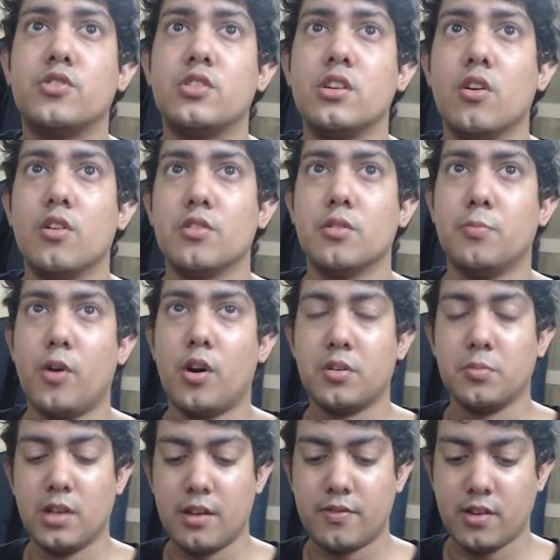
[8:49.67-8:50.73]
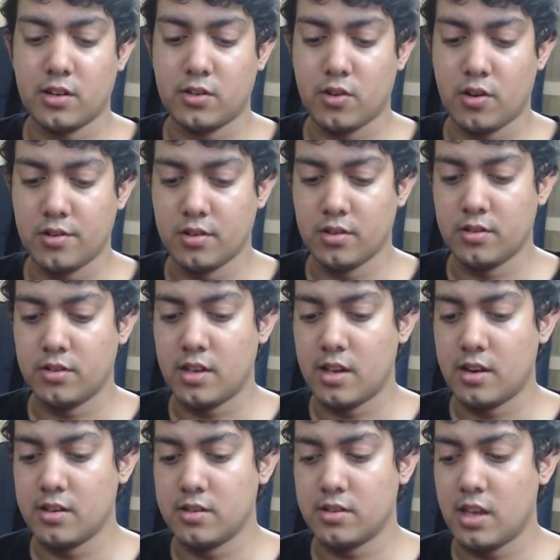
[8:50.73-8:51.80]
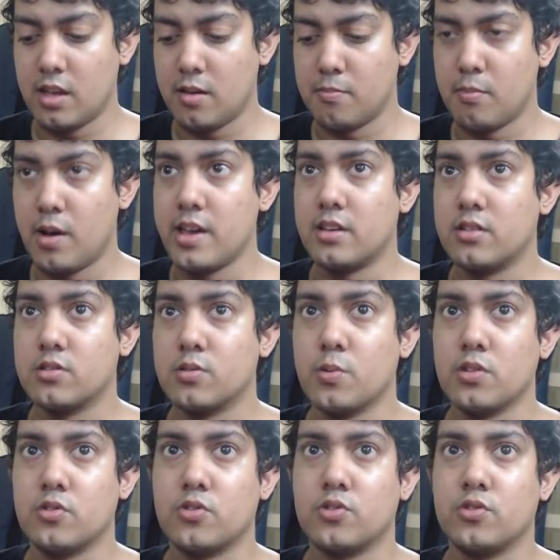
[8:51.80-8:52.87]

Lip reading: on the bottom left hand corner, there is a mic switch.